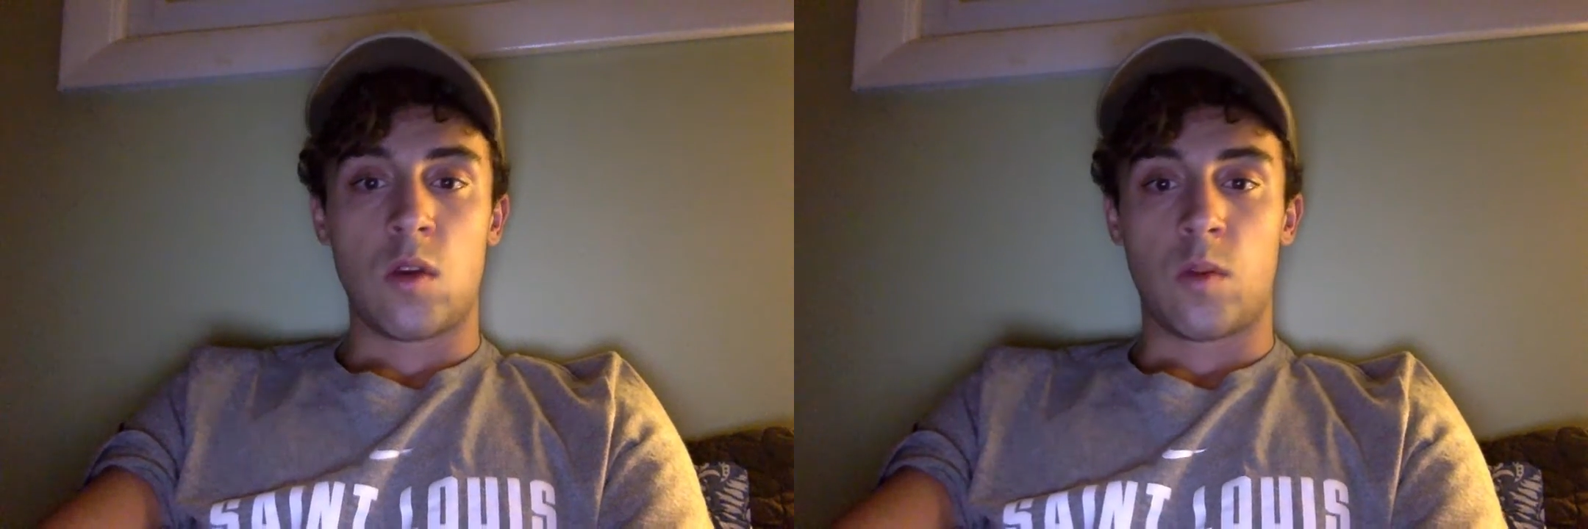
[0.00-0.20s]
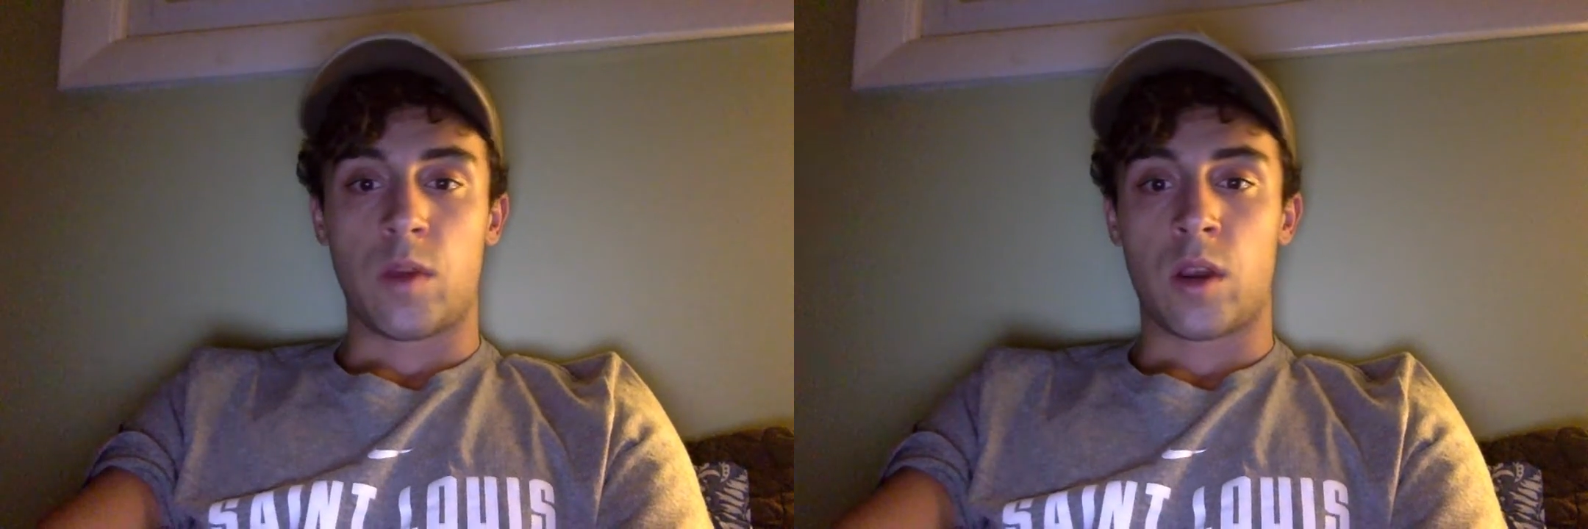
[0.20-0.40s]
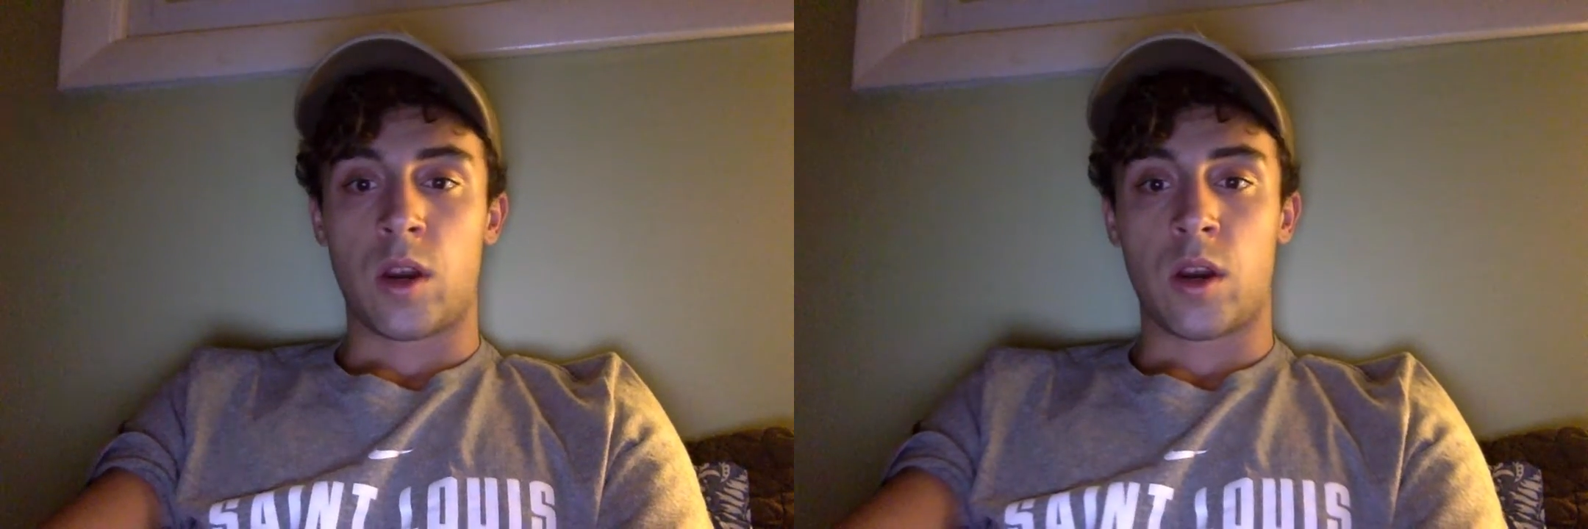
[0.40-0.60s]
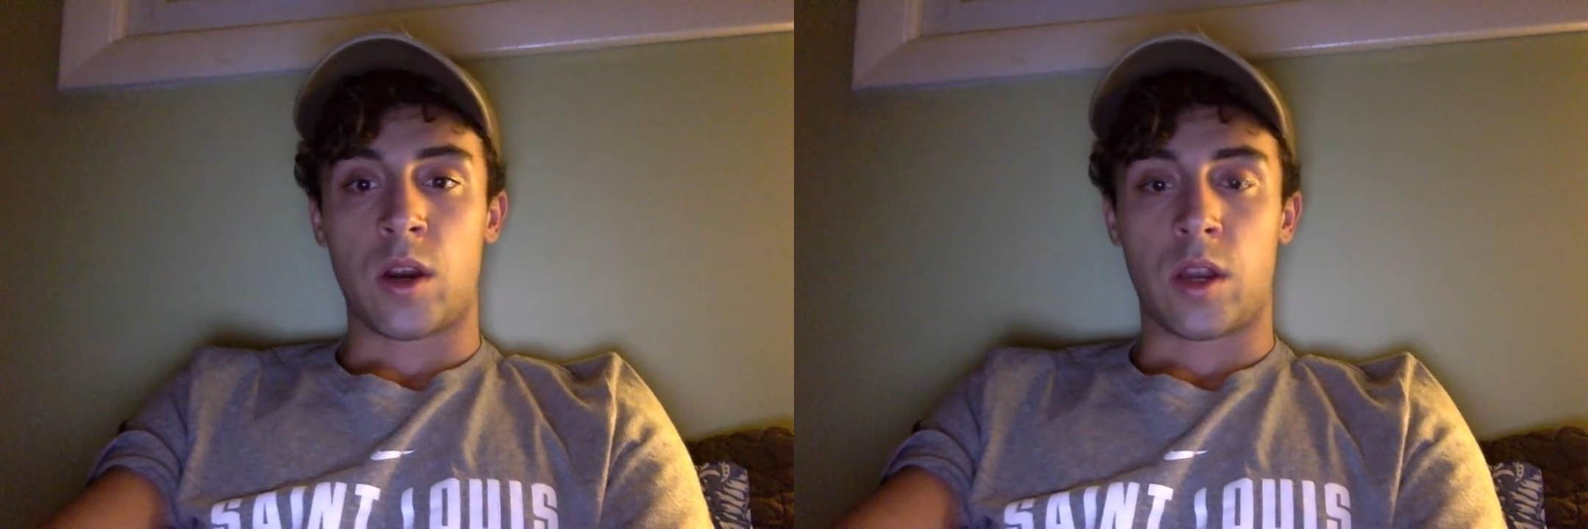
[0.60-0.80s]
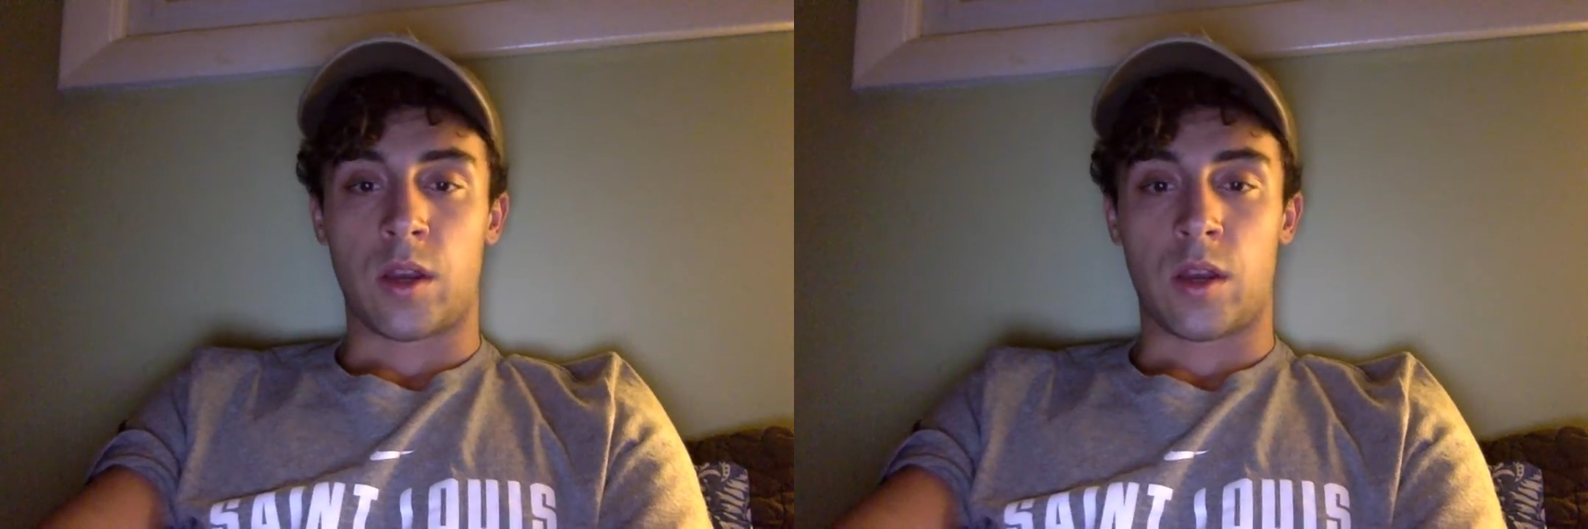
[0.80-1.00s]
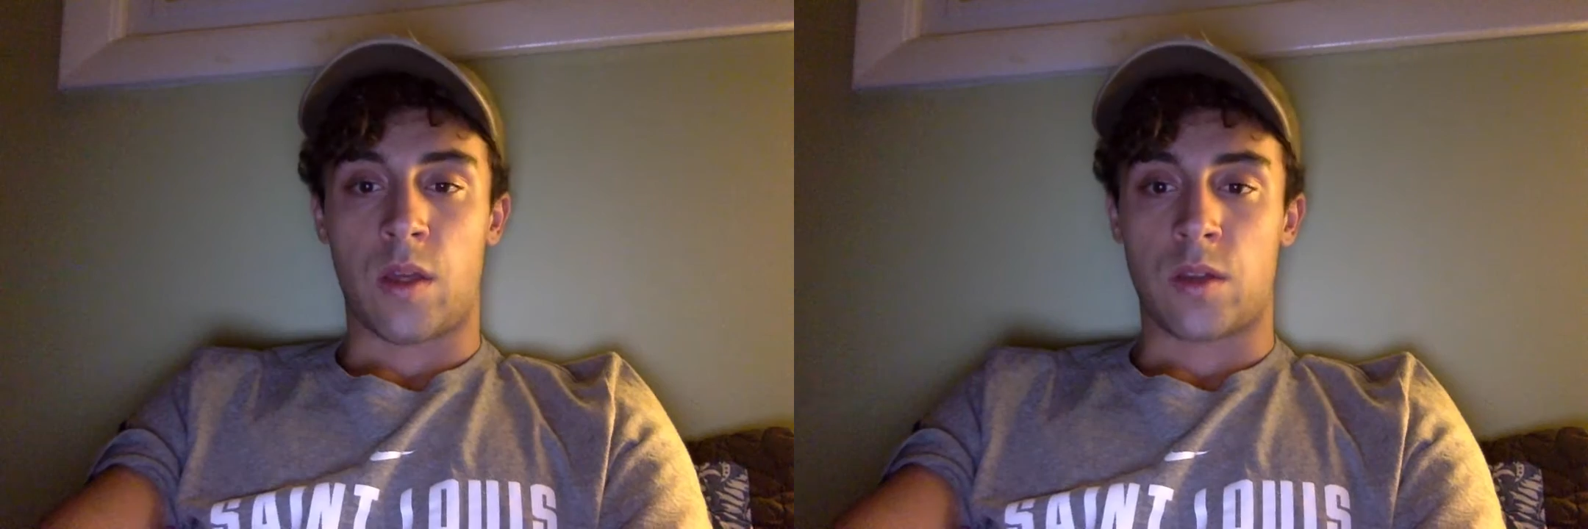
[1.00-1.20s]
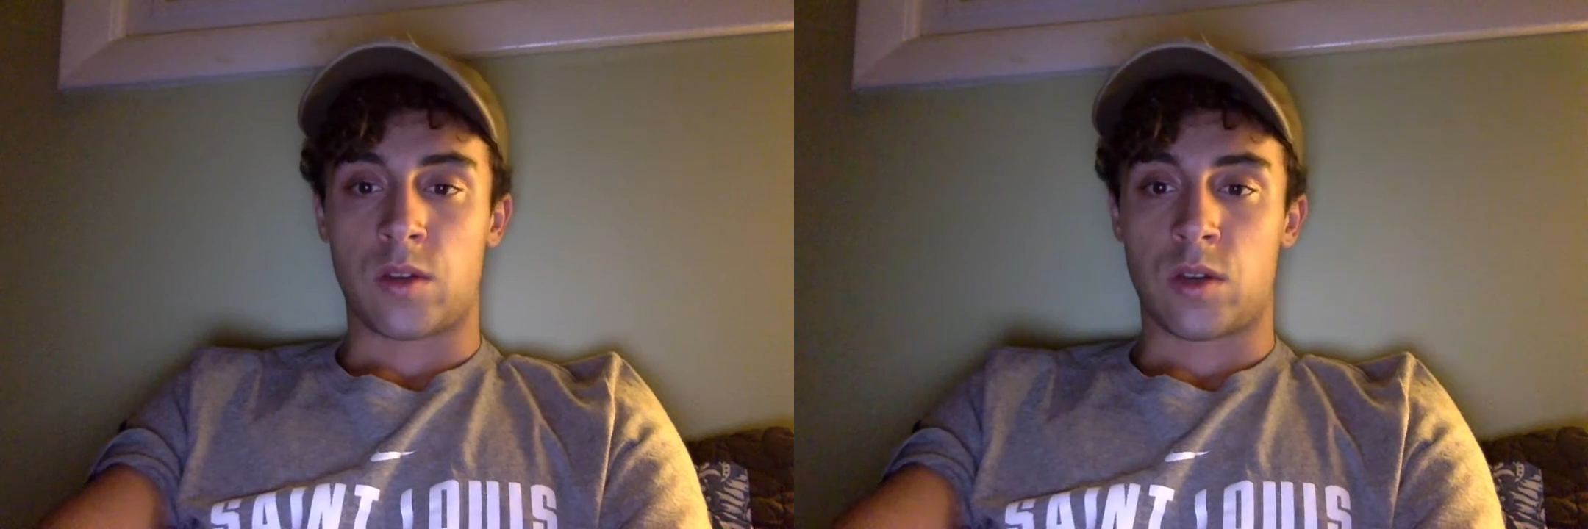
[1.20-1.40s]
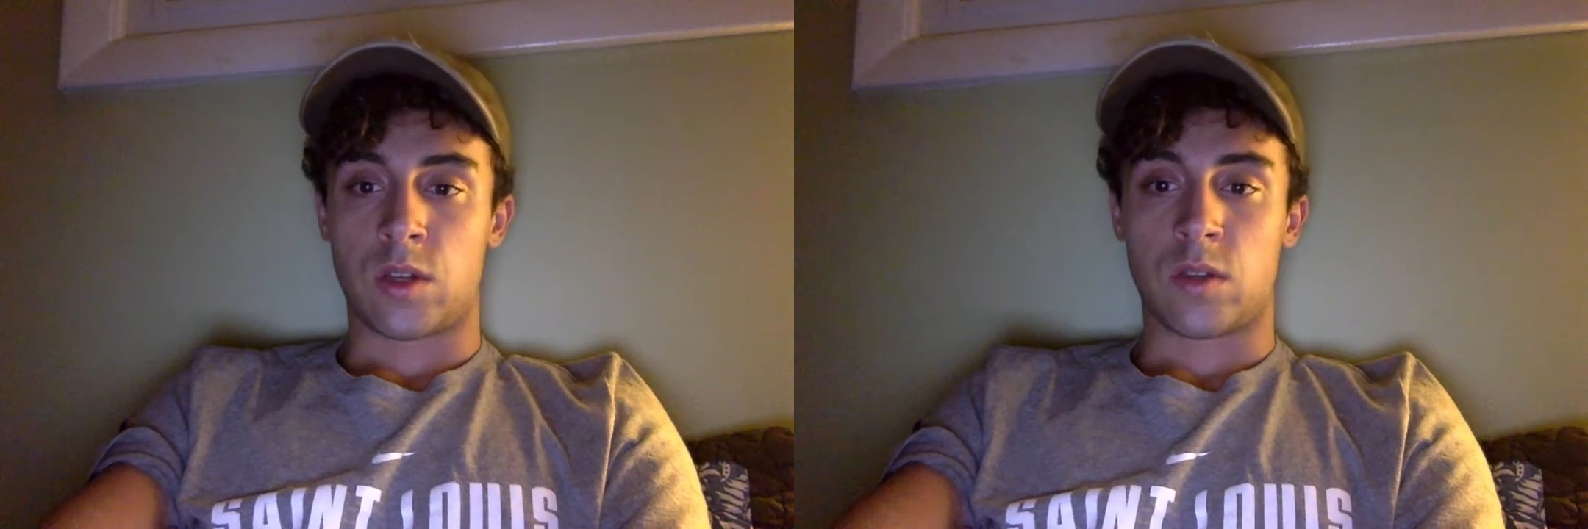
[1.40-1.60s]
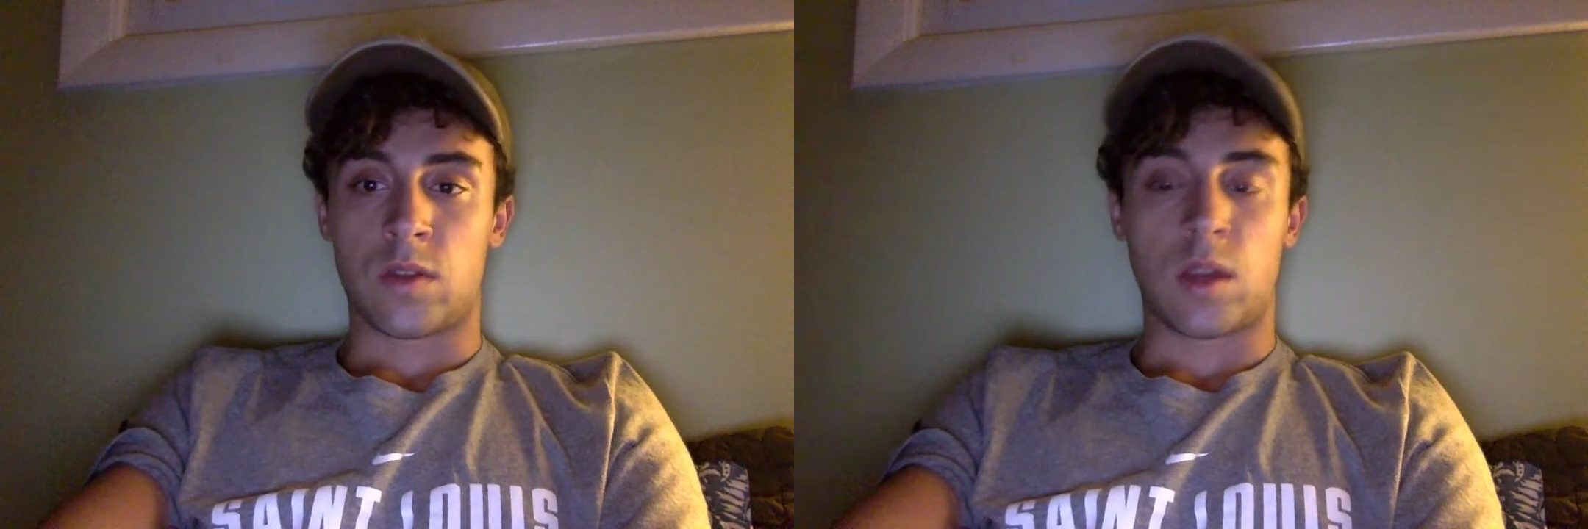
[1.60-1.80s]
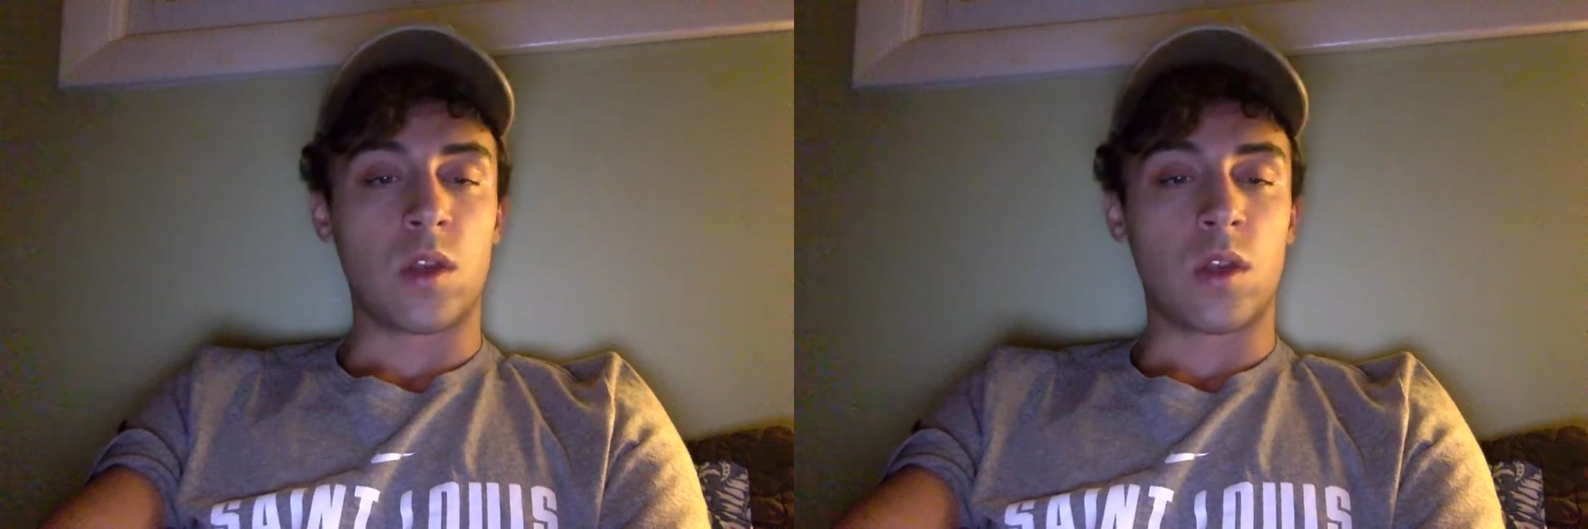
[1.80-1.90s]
will be hurt or killed on the streets of St.